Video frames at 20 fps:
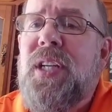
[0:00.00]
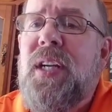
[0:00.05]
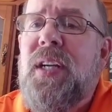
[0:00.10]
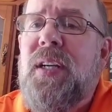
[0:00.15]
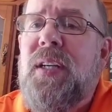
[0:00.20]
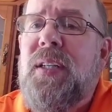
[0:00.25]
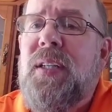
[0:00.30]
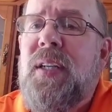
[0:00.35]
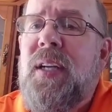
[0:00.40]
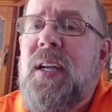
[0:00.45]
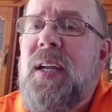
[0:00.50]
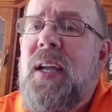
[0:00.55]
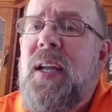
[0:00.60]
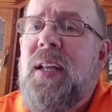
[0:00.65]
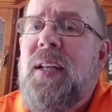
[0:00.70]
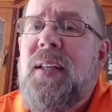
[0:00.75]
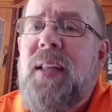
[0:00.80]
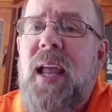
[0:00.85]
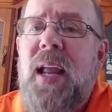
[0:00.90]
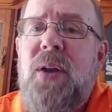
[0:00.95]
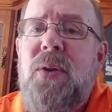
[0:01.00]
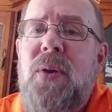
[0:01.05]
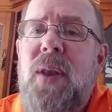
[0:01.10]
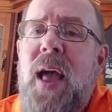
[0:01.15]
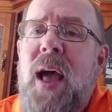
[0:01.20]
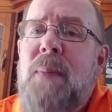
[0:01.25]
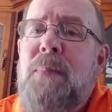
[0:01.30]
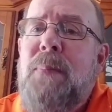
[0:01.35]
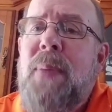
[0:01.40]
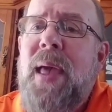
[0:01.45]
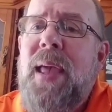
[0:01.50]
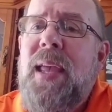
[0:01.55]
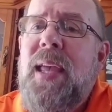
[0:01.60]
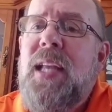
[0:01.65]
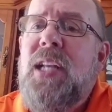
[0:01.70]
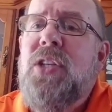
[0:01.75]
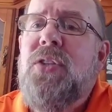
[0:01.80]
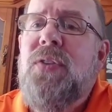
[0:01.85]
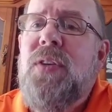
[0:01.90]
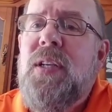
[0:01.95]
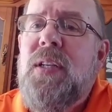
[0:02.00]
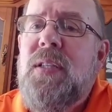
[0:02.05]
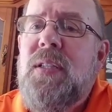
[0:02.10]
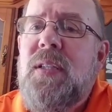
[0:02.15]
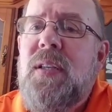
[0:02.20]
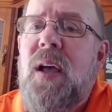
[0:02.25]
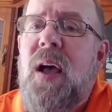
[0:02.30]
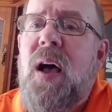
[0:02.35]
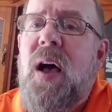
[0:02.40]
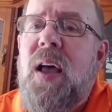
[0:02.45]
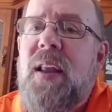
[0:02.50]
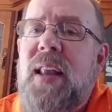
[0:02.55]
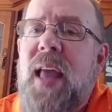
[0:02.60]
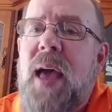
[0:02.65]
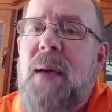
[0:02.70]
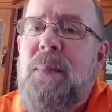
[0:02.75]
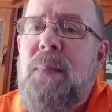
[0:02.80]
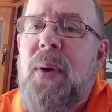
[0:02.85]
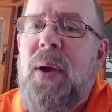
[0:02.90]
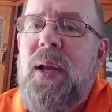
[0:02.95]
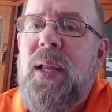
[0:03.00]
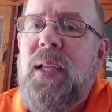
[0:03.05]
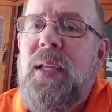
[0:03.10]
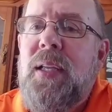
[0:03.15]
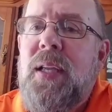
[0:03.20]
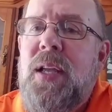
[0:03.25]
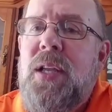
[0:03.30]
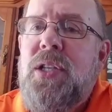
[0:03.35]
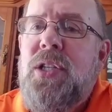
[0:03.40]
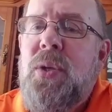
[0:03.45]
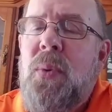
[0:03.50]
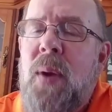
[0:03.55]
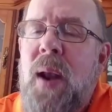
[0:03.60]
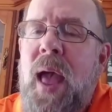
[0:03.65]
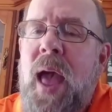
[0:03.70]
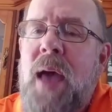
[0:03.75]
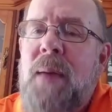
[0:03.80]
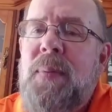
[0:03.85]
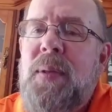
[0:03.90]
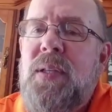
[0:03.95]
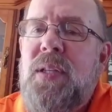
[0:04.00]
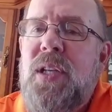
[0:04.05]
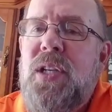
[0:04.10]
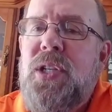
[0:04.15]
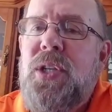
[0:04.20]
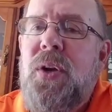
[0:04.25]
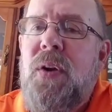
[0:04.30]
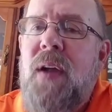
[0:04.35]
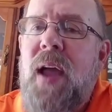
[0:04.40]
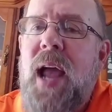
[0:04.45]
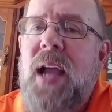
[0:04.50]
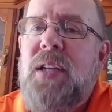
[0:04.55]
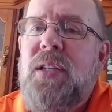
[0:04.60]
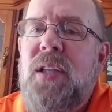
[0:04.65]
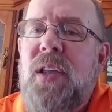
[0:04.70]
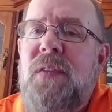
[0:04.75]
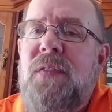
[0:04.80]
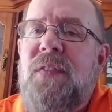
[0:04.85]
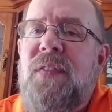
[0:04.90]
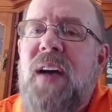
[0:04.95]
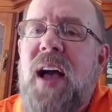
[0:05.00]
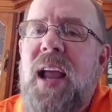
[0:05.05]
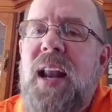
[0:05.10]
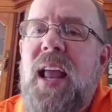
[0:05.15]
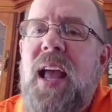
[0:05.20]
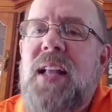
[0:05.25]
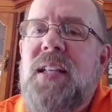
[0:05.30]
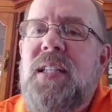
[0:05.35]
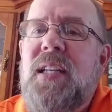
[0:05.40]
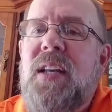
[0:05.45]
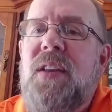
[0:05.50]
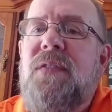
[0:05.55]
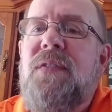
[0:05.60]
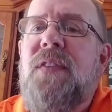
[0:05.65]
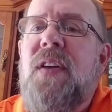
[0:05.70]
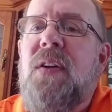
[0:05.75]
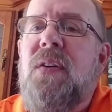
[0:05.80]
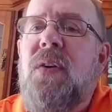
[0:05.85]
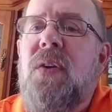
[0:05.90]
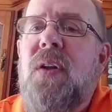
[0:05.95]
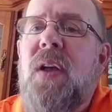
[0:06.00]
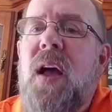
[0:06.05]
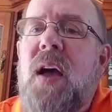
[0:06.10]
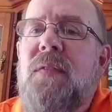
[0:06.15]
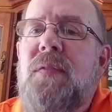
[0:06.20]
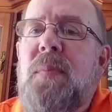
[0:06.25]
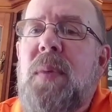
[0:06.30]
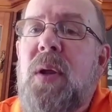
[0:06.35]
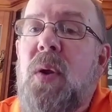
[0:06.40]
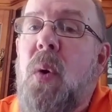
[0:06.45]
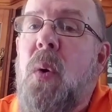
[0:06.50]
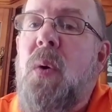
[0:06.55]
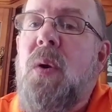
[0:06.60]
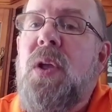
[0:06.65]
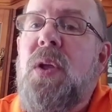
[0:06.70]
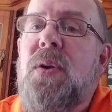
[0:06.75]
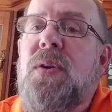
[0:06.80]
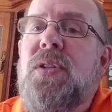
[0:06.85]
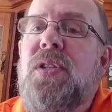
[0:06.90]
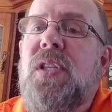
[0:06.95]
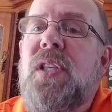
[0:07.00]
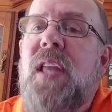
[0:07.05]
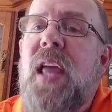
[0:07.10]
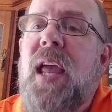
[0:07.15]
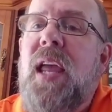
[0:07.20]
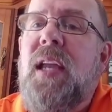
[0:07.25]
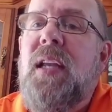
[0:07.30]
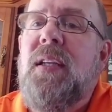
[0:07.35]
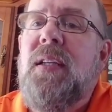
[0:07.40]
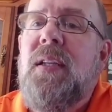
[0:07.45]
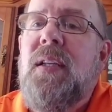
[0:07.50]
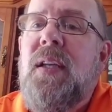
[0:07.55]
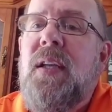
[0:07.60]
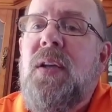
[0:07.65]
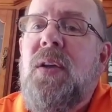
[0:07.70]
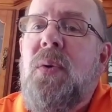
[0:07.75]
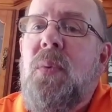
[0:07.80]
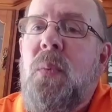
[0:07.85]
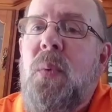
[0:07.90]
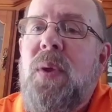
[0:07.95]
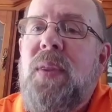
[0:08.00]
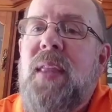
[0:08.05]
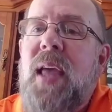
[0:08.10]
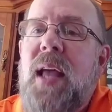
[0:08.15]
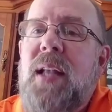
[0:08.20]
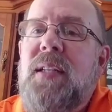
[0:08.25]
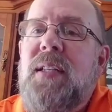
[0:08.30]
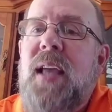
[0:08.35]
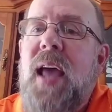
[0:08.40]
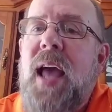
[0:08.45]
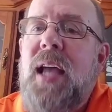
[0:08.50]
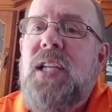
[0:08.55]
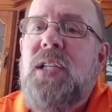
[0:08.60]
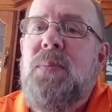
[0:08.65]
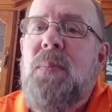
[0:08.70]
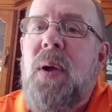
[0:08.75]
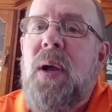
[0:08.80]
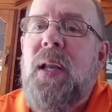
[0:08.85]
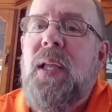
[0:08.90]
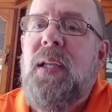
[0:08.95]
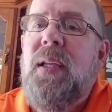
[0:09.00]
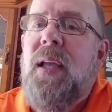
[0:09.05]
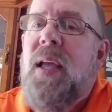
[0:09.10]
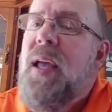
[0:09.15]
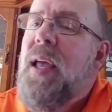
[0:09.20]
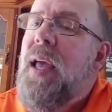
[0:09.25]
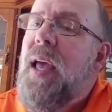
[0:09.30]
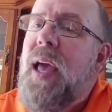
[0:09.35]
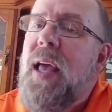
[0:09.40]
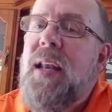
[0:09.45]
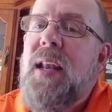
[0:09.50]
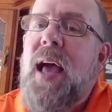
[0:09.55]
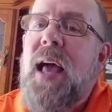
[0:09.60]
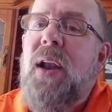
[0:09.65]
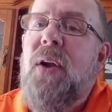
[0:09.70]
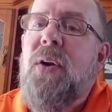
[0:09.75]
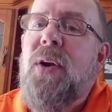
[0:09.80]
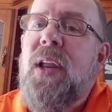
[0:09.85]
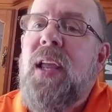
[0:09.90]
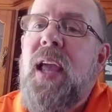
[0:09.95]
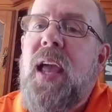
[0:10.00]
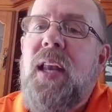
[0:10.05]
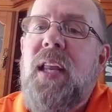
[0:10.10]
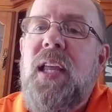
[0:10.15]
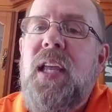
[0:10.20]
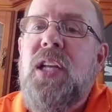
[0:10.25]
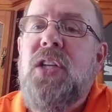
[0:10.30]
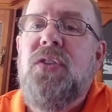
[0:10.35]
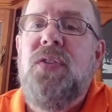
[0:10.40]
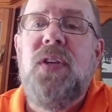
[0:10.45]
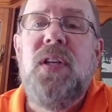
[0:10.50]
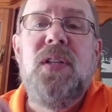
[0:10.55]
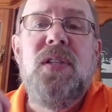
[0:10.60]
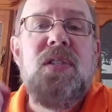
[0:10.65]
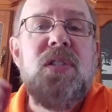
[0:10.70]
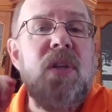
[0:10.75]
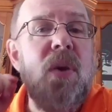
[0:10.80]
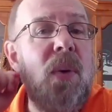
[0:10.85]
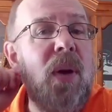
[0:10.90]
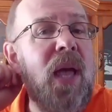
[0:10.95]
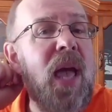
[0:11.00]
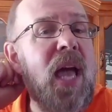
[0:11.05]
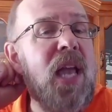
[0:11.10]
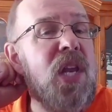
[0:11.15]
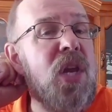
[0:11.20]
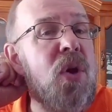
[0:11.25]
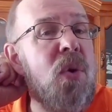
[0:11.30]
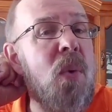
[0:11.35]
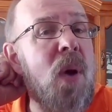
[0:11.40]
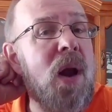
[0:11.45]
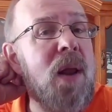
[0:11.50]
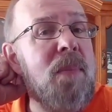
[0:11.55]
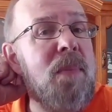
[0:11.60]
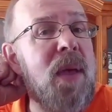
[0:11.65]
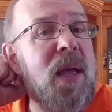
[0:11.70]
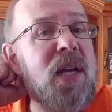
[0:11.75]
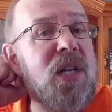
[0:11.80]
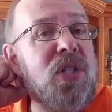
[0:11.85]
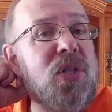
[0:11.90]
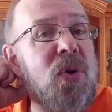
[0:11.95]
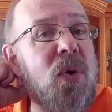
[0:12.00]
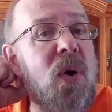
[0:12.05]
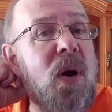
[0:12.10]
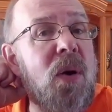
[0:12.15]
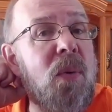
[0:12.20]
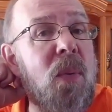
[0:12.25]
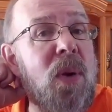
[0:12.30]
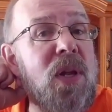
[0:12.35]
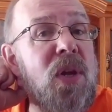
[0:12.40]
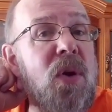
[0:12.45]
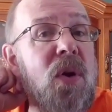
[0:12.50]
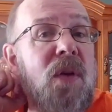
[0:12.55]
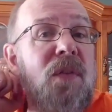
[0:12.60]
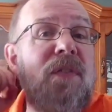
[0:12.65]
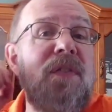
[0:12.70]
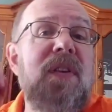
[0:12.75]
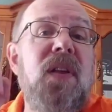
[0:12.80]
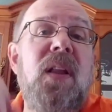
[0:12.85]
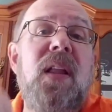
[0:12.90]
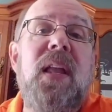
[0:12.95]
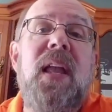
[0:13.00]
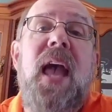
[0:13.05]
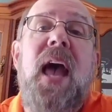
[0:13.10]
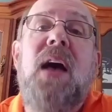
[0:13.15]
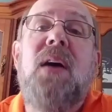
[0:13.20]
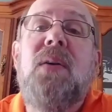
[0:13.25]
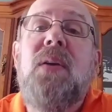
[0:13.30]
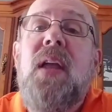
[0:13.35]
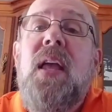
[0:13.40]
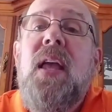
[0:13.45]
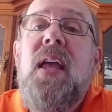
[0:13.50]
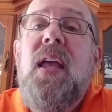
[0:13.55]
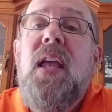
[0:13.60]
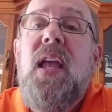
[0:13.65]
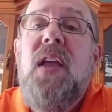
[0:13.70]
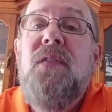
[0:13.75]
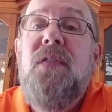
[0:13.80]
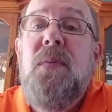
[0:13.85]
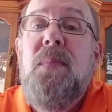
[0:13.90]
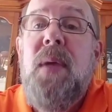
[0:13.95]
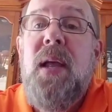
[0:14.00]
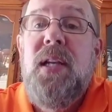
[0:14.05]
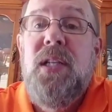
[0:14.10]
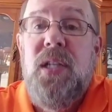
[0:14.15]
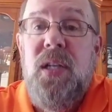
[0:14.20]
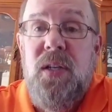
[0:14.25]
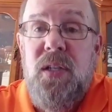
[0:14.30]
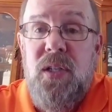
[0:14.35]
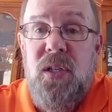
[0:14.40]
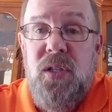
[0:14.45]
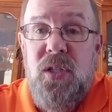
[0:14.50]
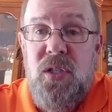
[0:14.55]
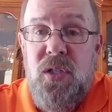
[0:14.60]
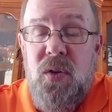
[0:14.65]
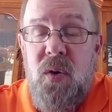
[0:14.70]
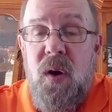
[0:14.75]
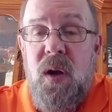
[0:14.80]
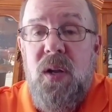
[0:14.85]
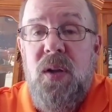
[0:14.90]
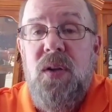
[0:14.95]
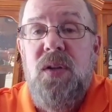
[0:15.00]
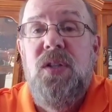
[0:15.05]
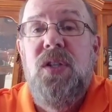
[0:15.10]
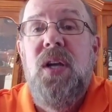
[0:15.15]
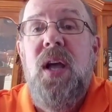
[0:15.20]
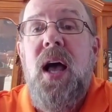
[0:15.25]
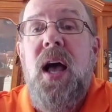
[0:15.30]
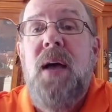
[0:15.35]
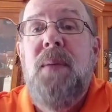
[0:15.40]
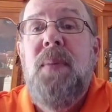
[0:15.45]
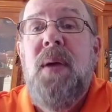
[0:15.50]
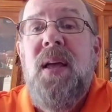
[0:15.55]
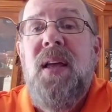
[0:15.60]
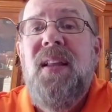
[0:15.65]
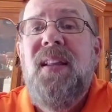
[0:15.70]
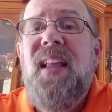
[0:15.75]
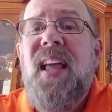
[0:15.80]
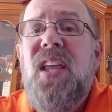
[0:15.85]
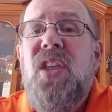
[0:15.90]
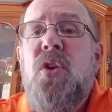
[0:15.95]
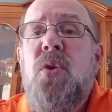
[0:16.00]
year. They do not pay interest on that money. So what happens is you're actually financing the federal government or your state with that tax money and not earning any interest. So again, you want to make sure when you're filling out information to start your job that